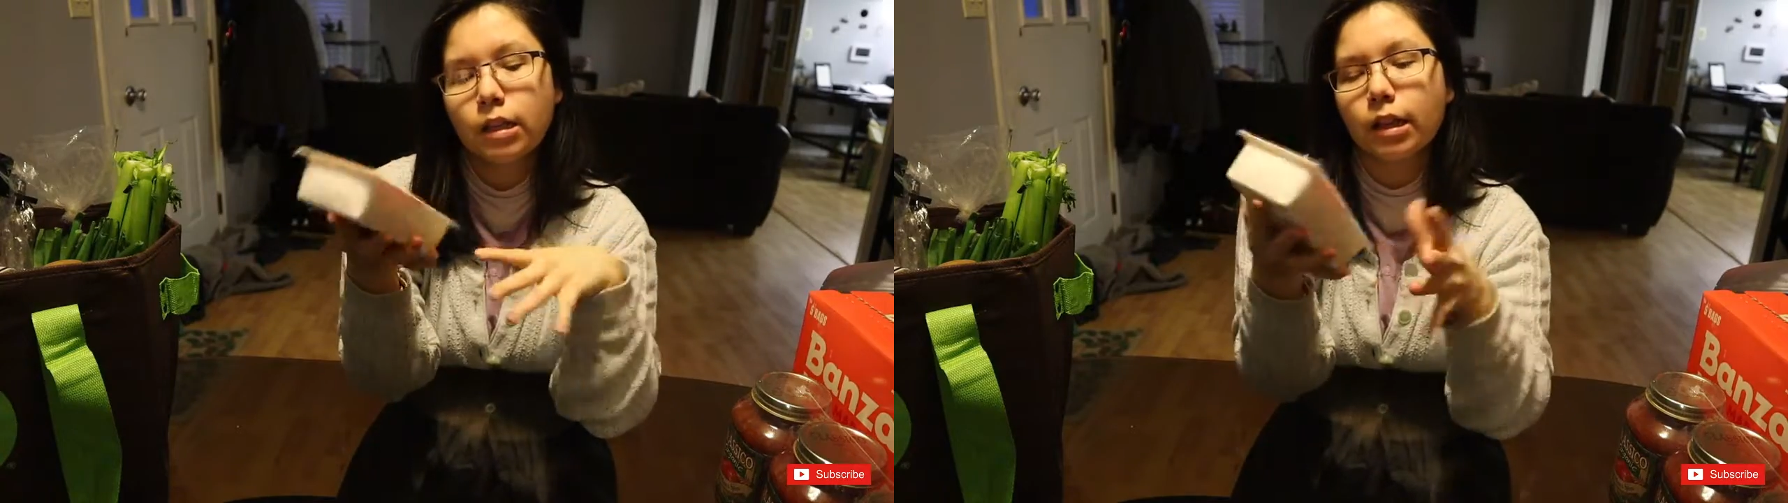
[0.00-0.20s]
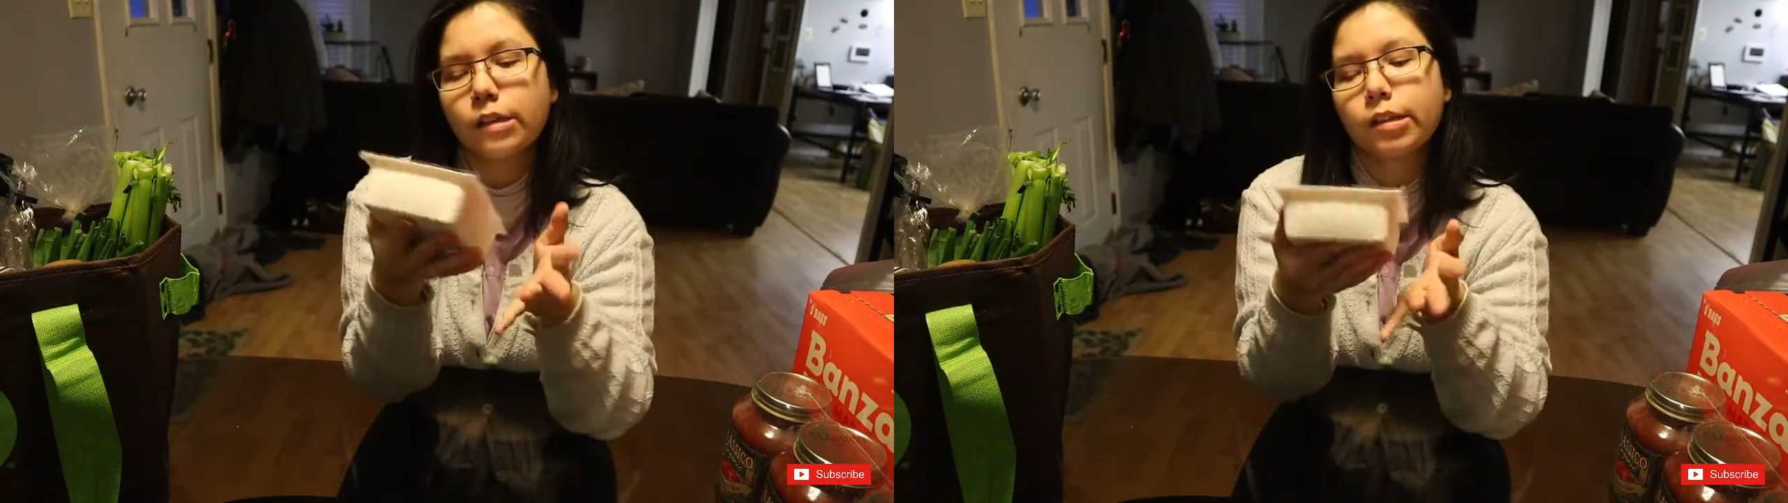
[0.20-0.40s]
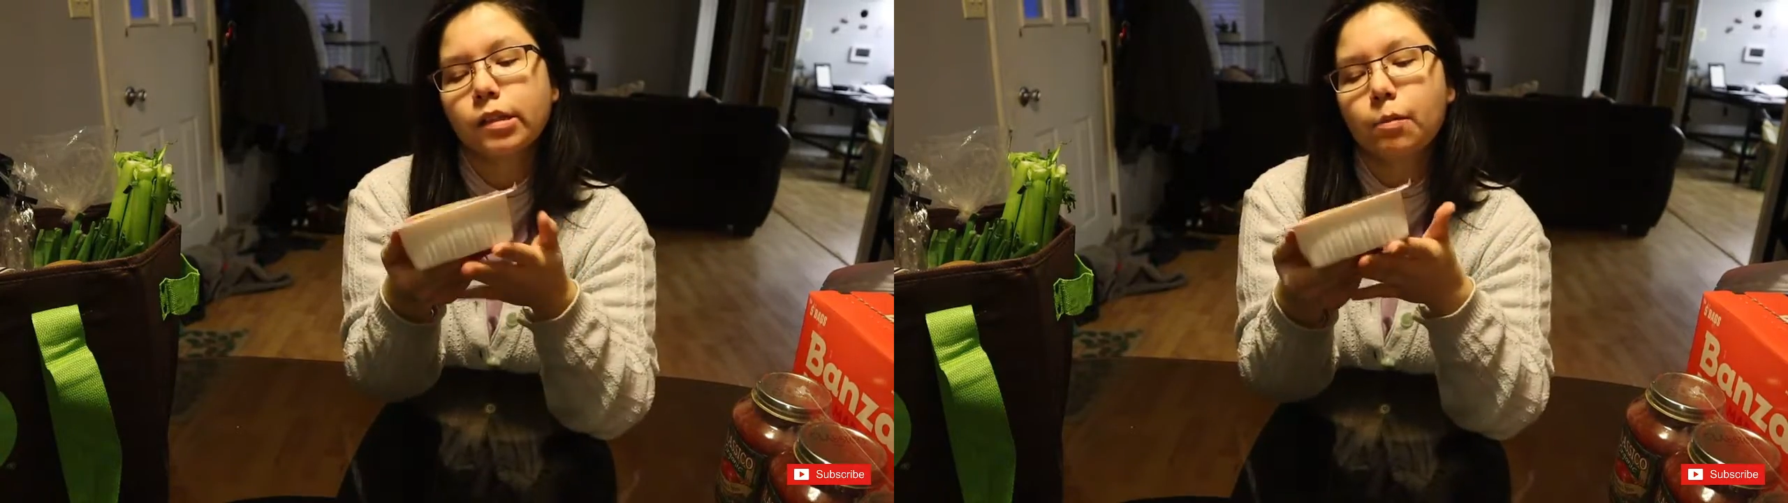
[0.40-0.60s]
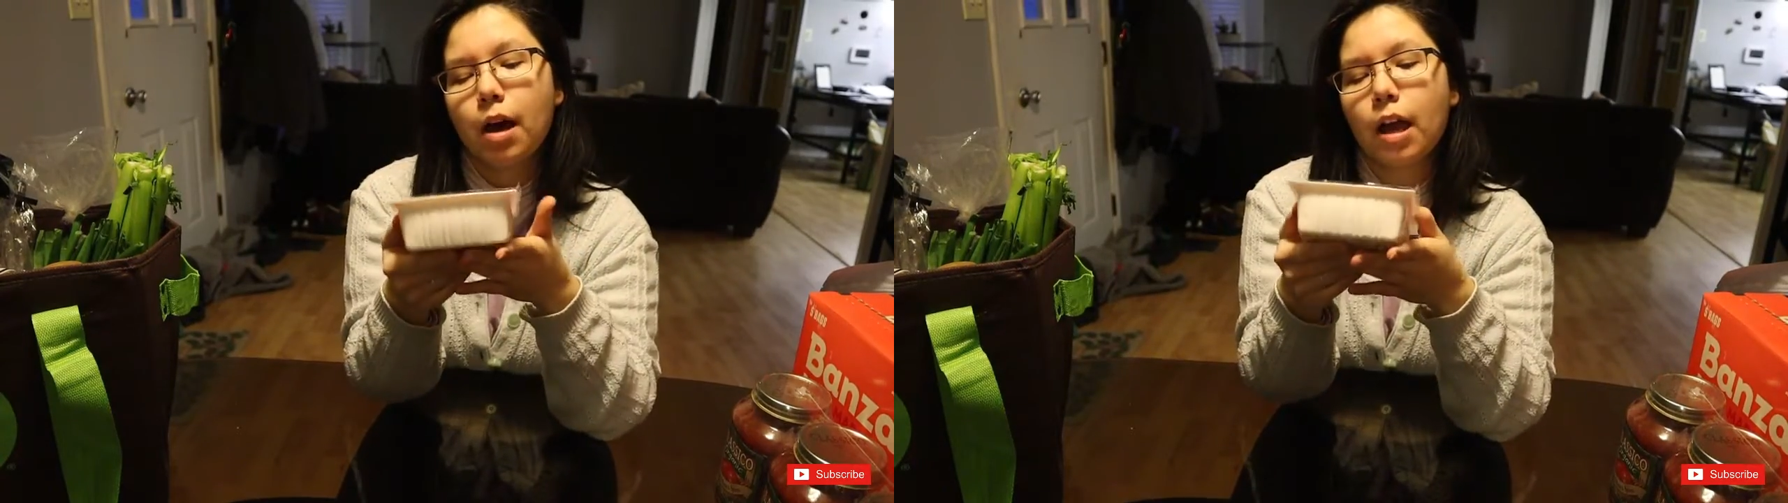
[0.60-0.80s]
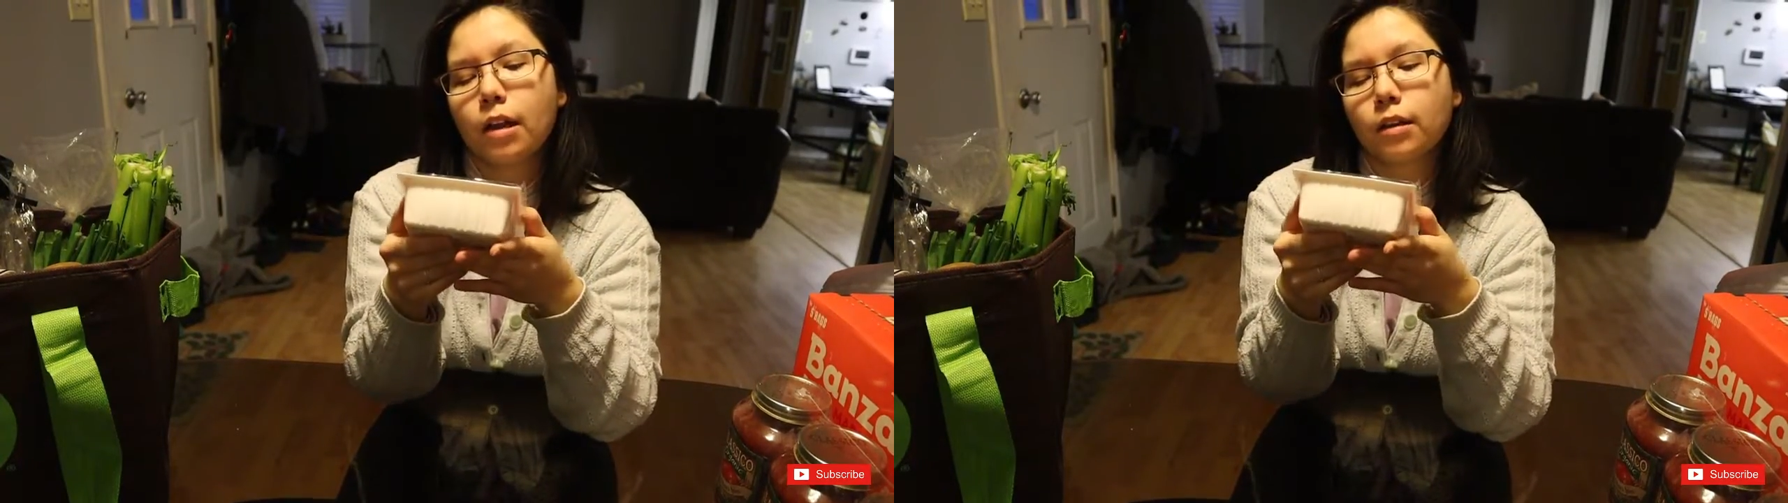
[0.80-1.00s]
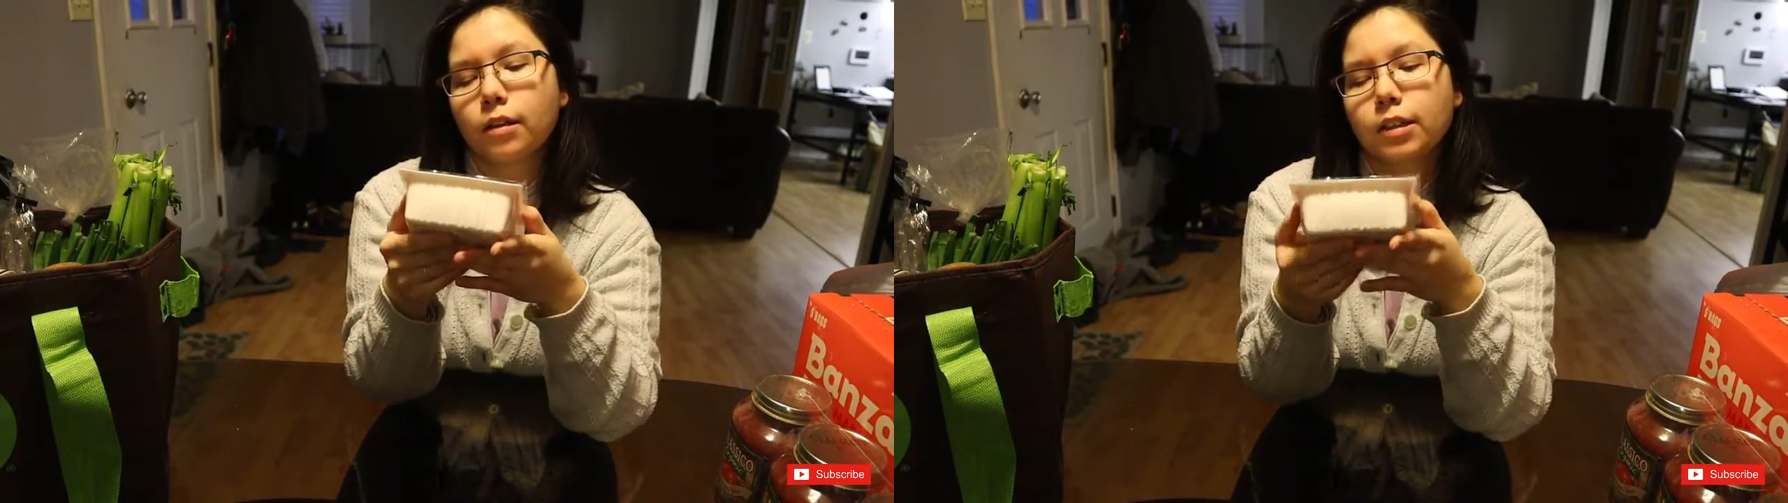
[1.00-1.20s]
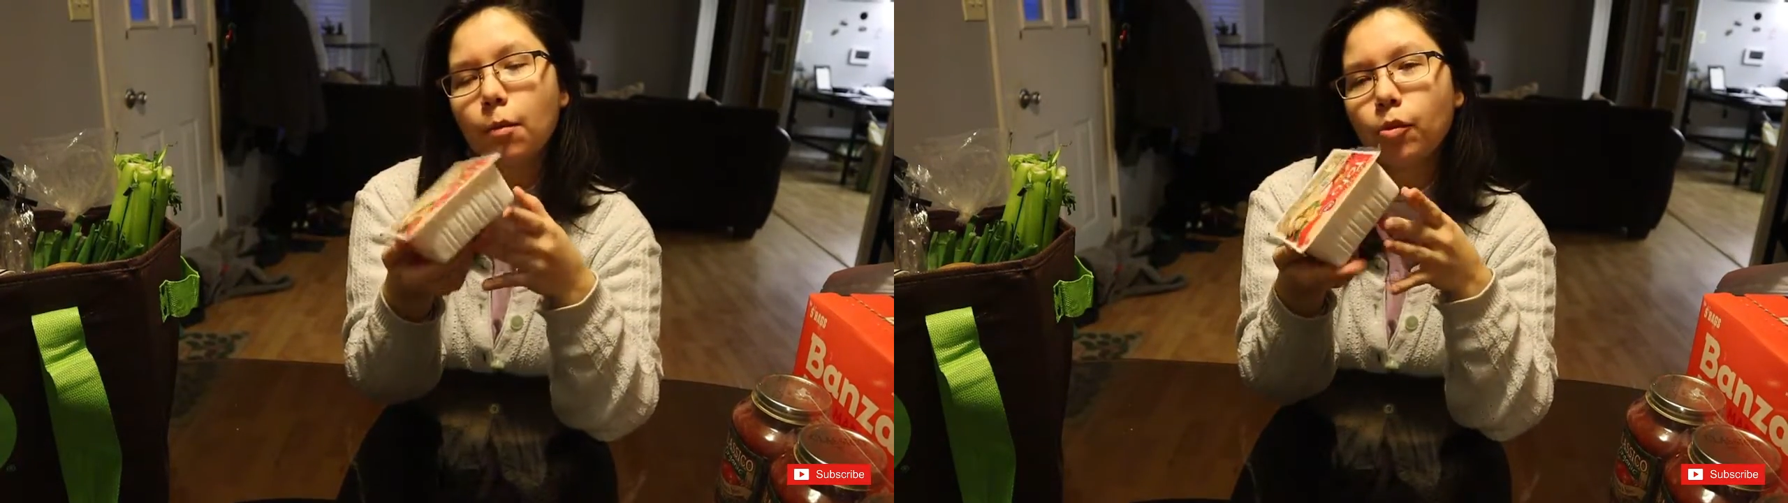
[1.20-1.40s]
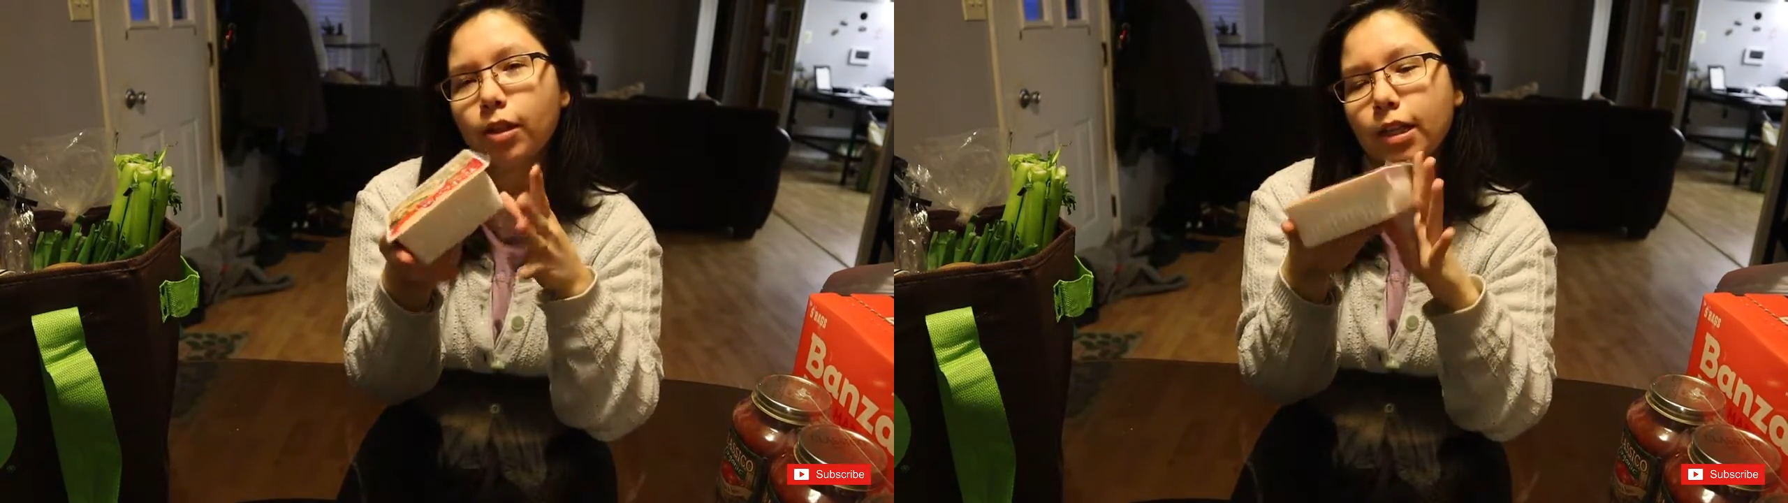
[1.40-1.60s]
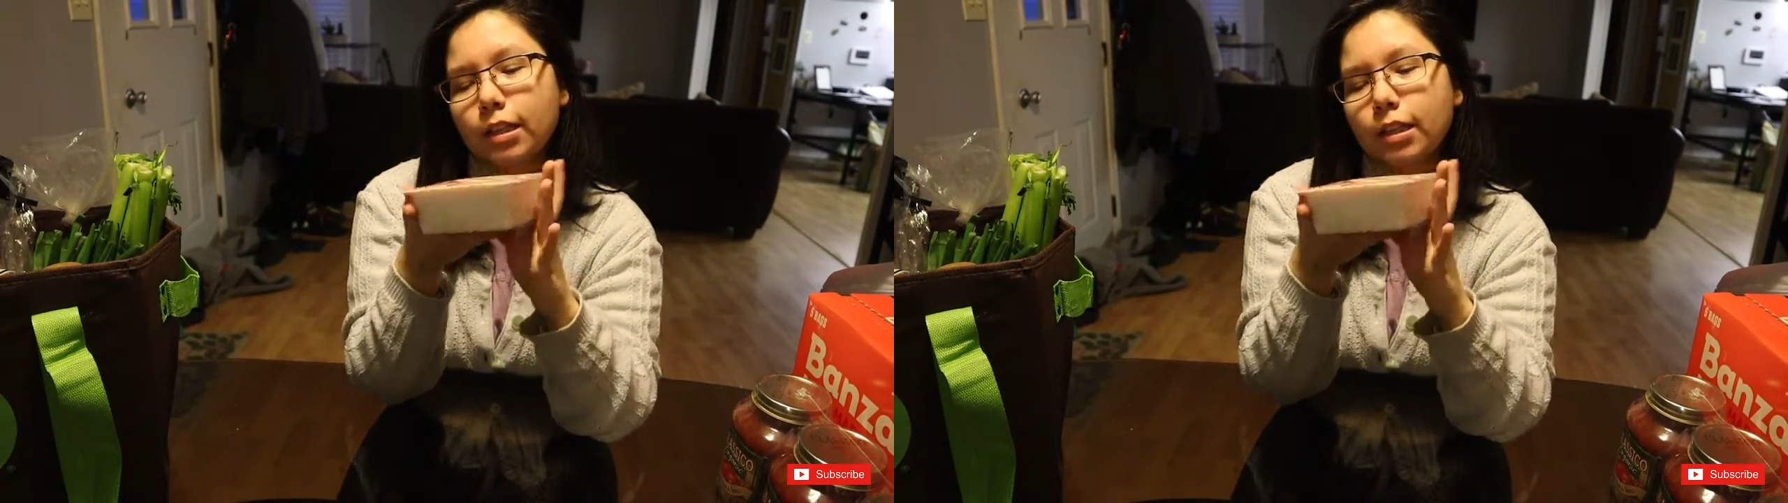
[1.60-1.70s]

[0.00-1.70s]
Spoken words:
than it is to buy separately